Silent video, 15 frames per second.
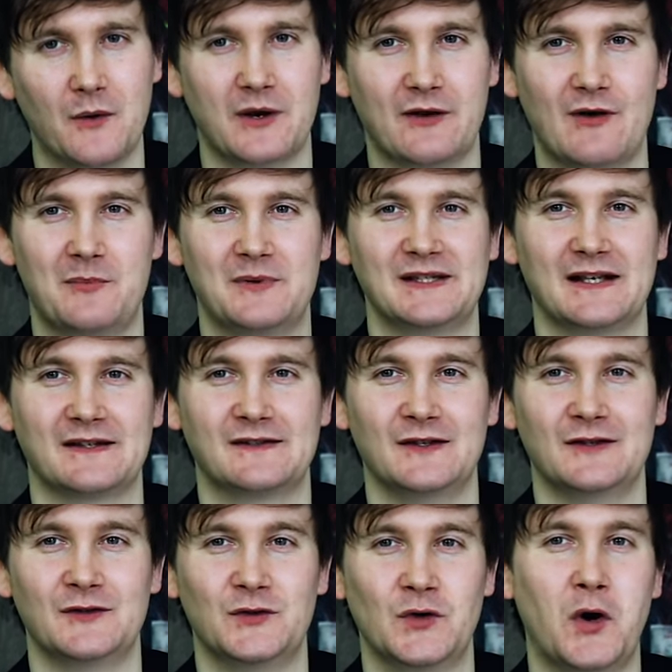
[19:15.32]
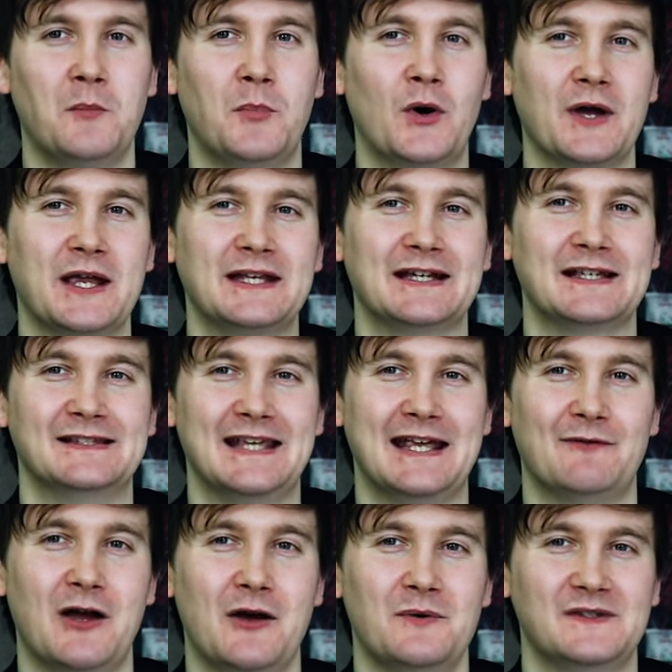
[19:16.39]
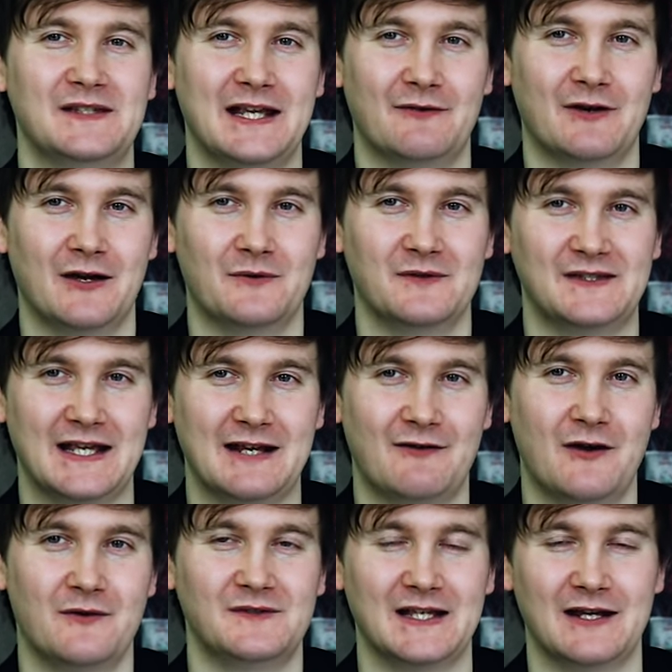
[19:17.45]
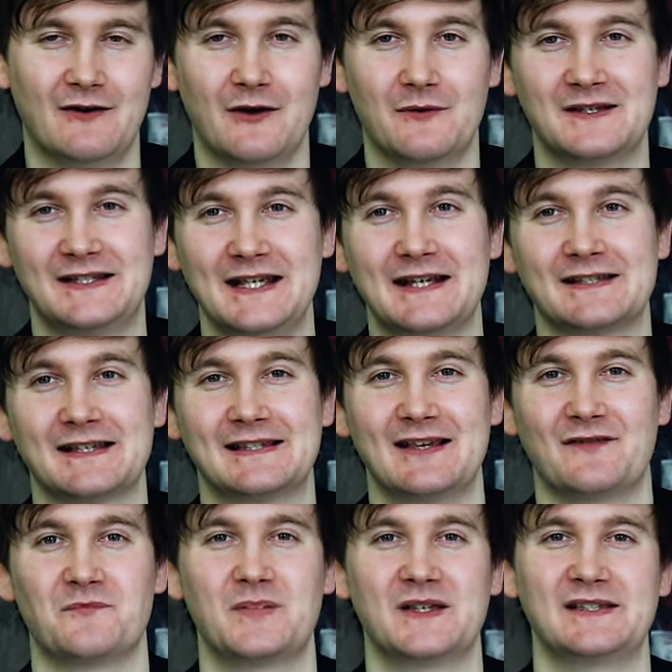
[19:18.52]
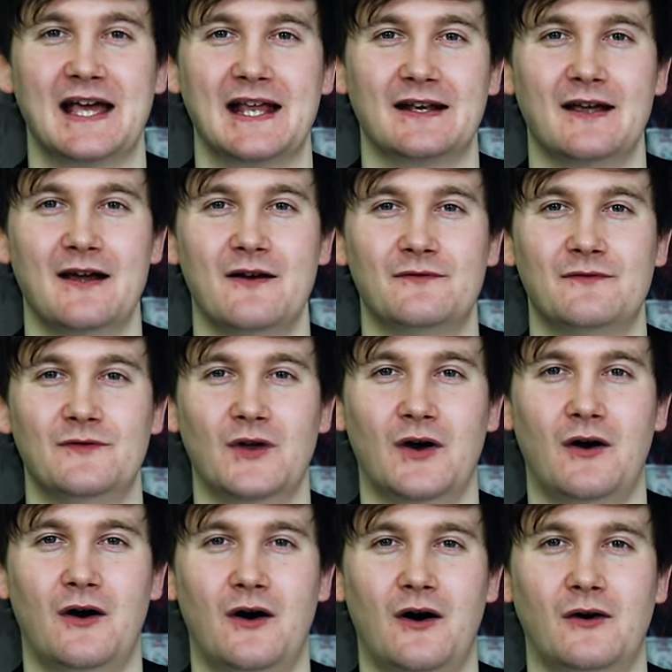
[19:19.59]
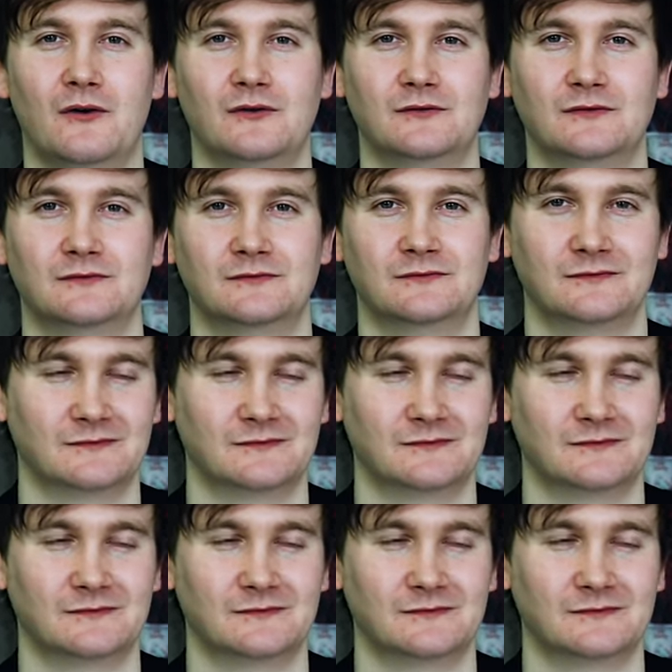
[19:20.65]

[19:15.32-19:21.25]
only represented zero point zero zero zero zero six seven percent of the whole